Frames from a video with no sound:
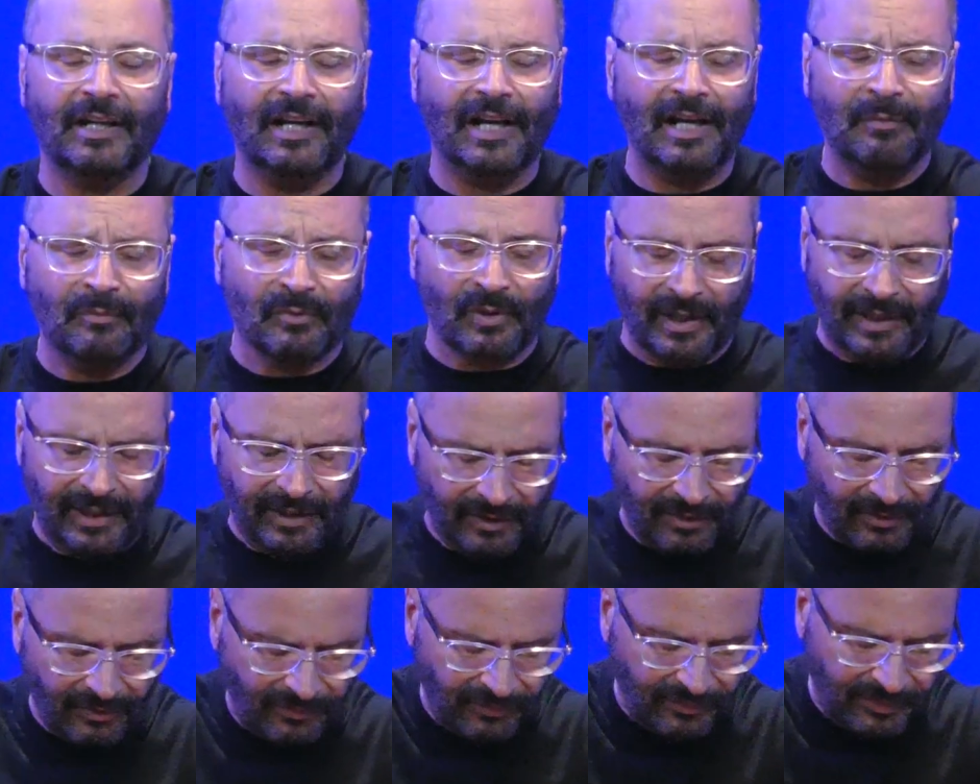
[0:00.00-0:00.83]
I'm
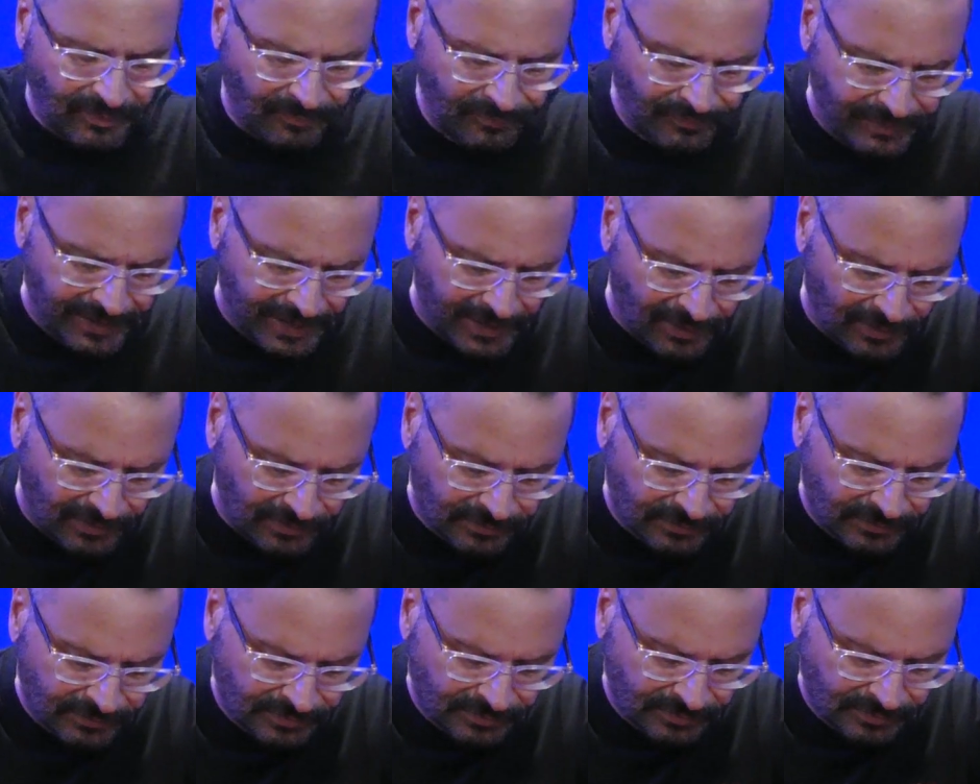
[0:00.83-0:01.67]
writing this stuff
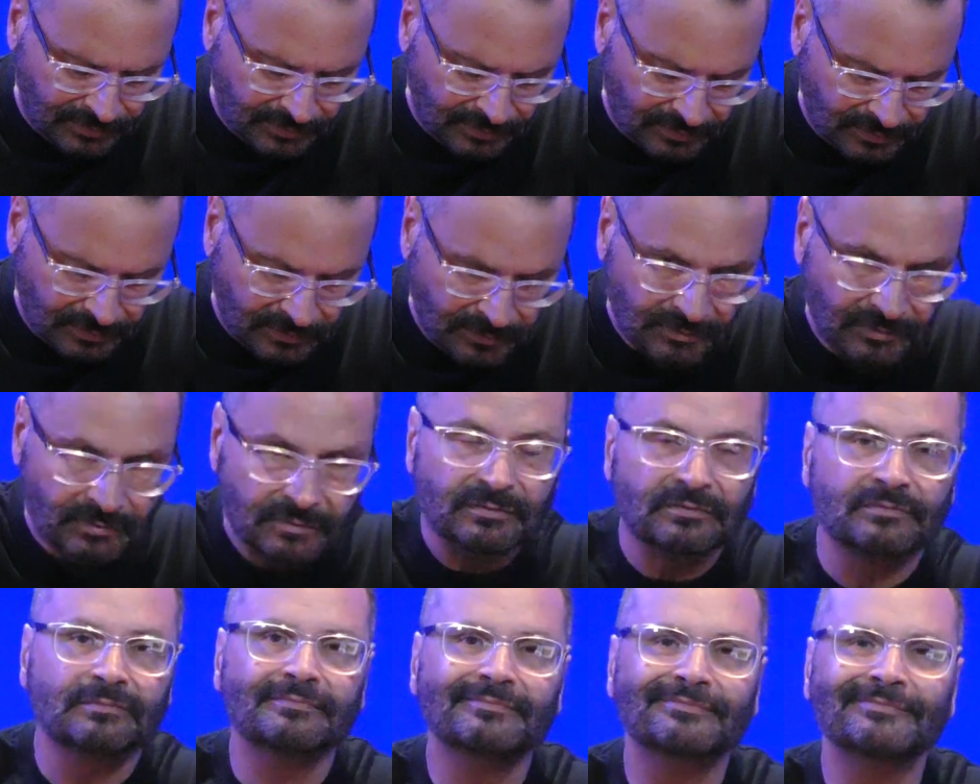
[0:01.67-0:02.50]
down.
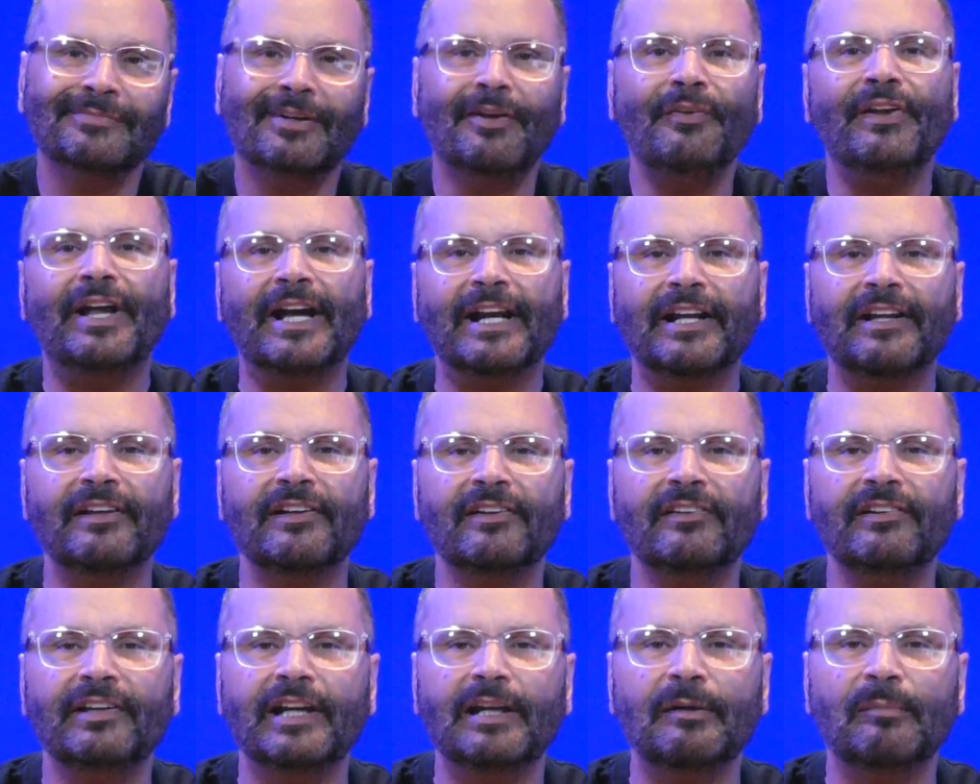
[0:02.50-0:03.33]
Well, not on the
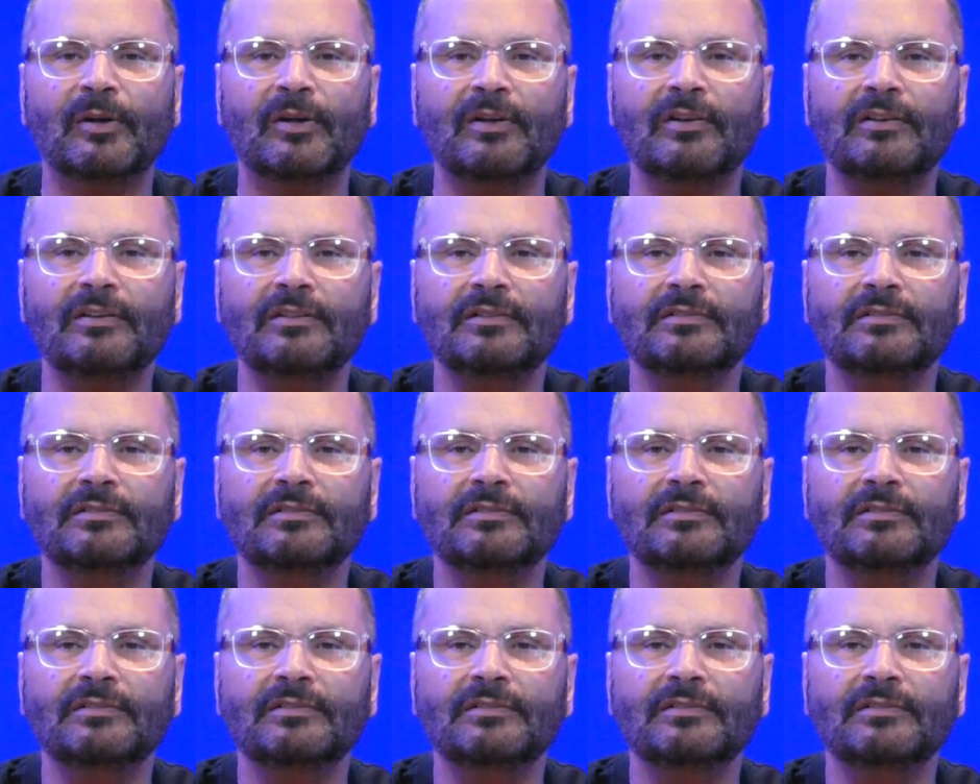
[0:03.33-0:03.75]
table.